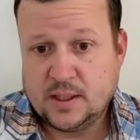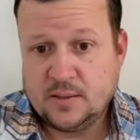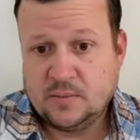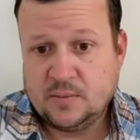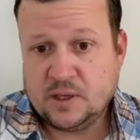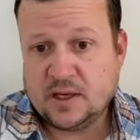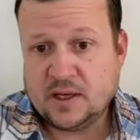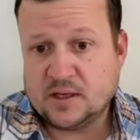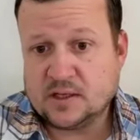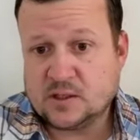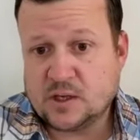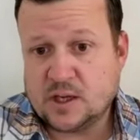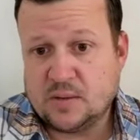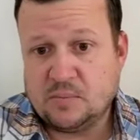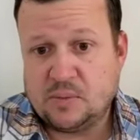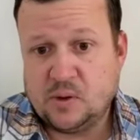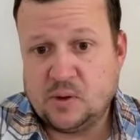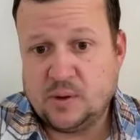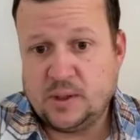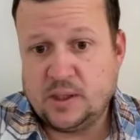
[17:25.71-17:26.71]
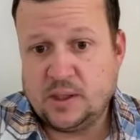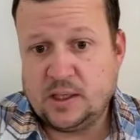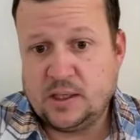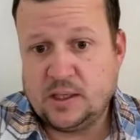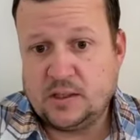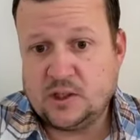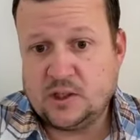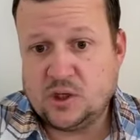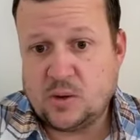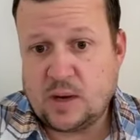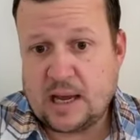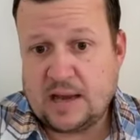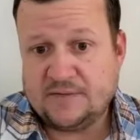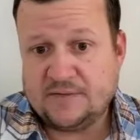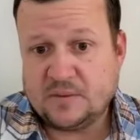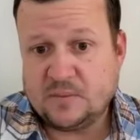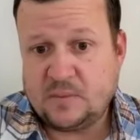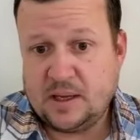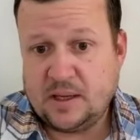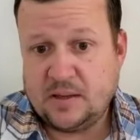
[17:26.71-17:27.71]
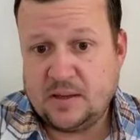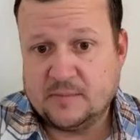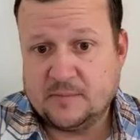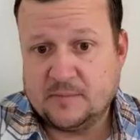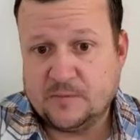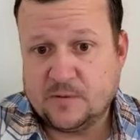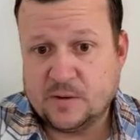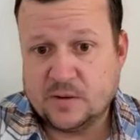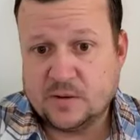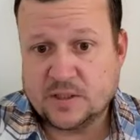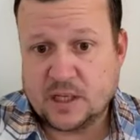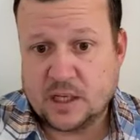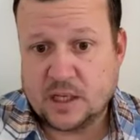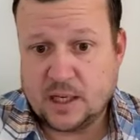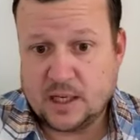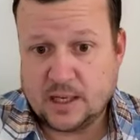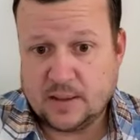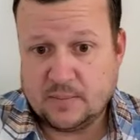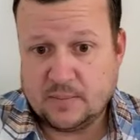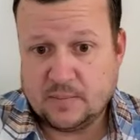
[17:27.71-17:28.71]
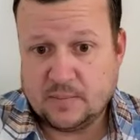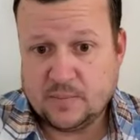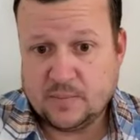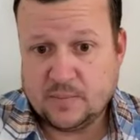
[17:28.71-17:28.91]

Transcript: because employees, you have to pay them for their time.